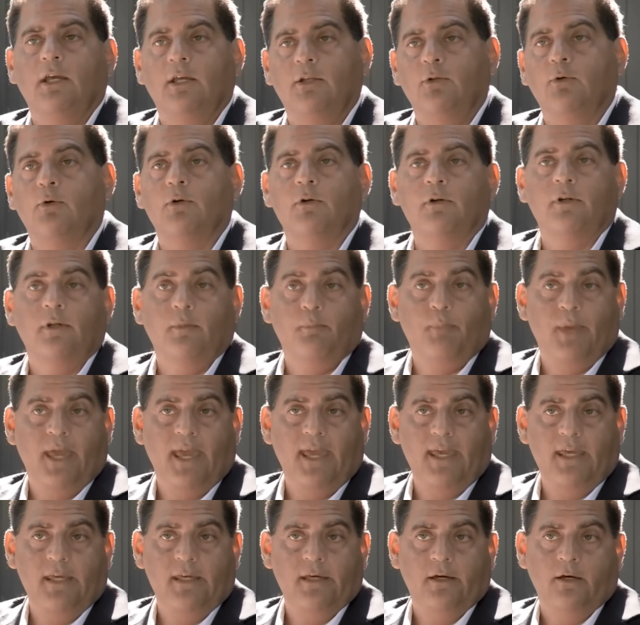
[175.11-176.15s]
in order to
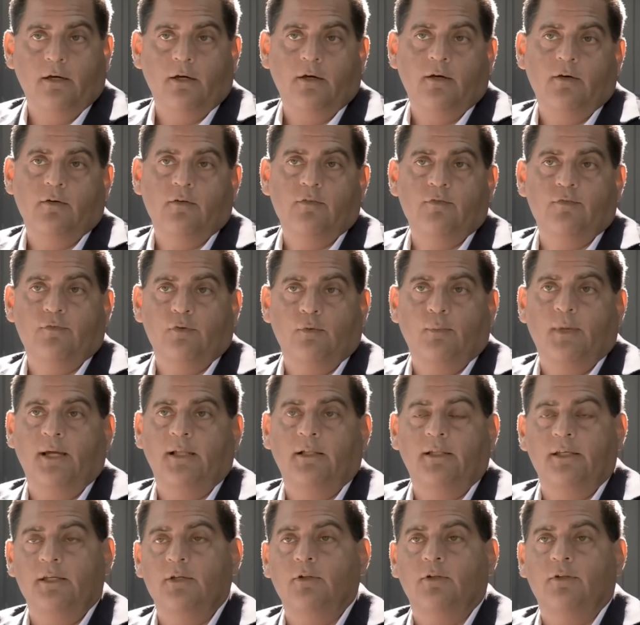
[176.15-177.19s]
pay uh, for my
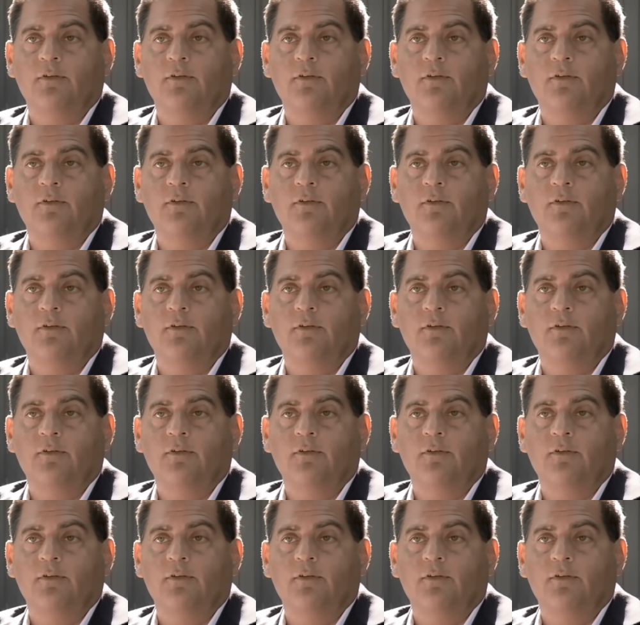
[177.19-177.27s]
legal